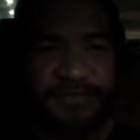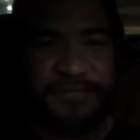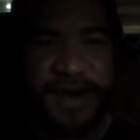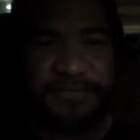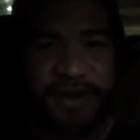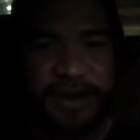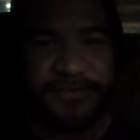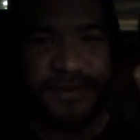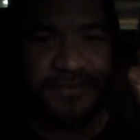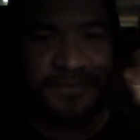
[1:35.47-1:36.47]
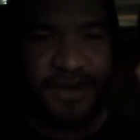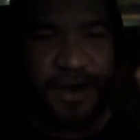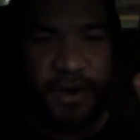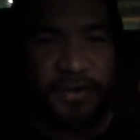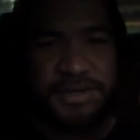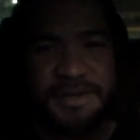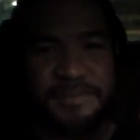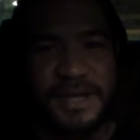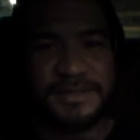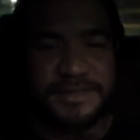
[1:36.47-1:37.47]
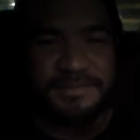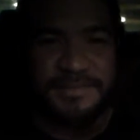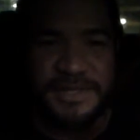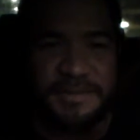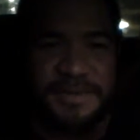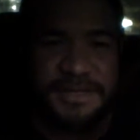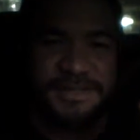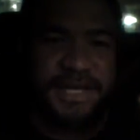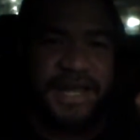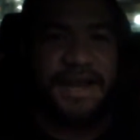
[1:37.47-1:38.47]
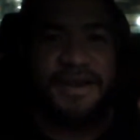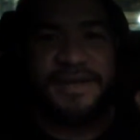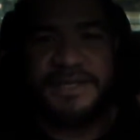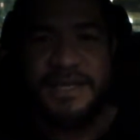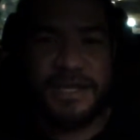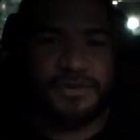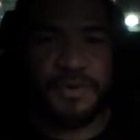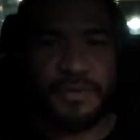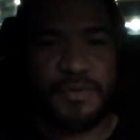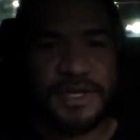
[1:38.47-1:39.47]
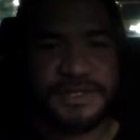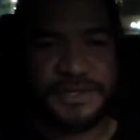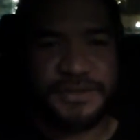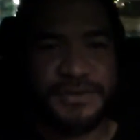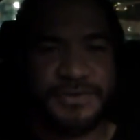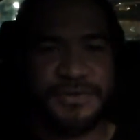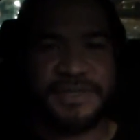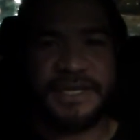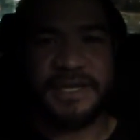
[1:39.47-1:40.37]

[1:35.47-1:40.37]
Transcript: five rounds of holding dumbbells in the air and doing 1-2s